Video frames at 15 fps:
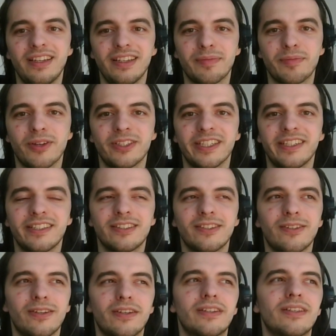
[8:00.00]
project did
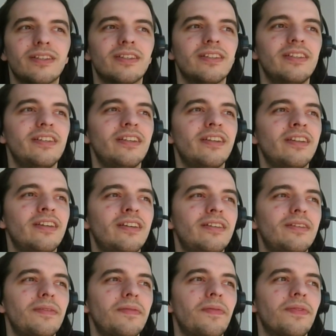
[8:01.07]
start in
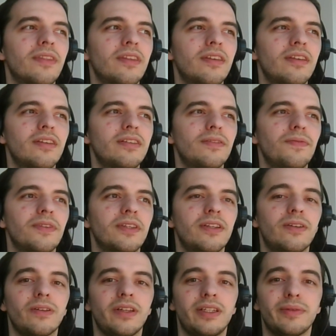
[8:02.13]

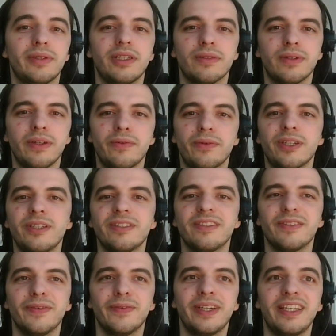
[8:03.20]
early 2021
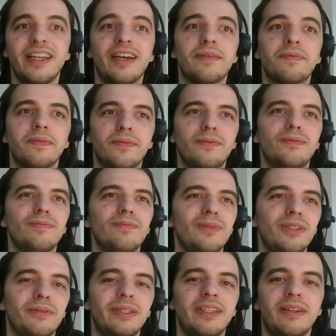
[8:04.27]
when
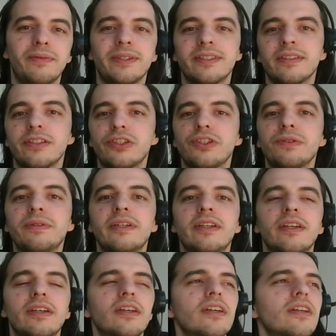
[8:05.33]
when that was an issue.
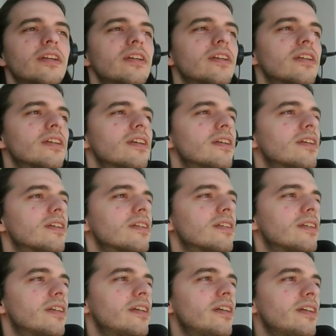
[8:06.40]

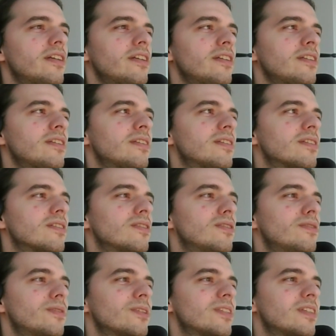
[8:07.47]
And
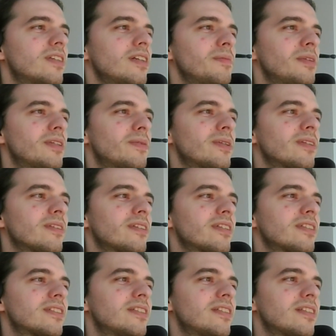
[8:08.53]
over time, they
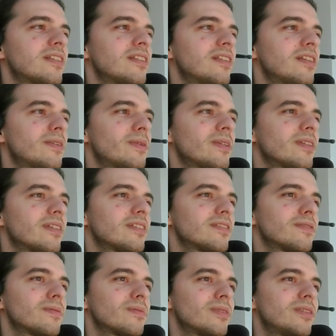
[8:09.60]
realize
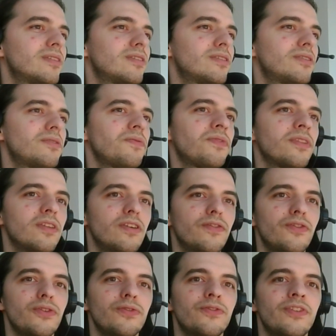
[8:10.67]
a
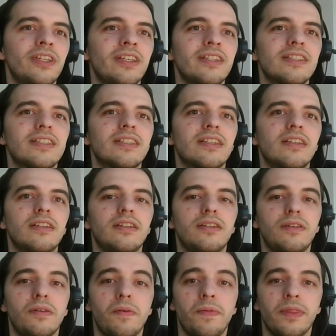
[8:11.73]
few things
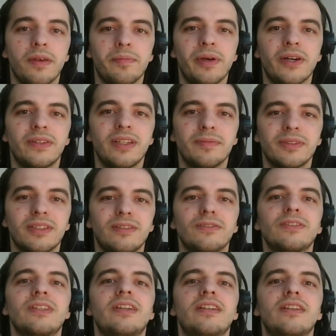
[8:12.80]
about
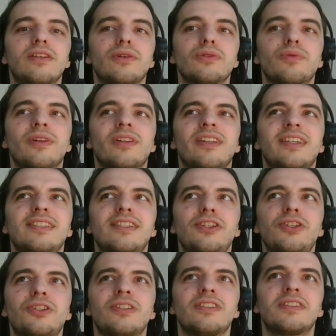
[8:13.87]
themselves, and those
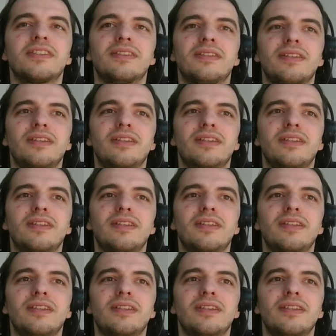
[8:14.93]
realizations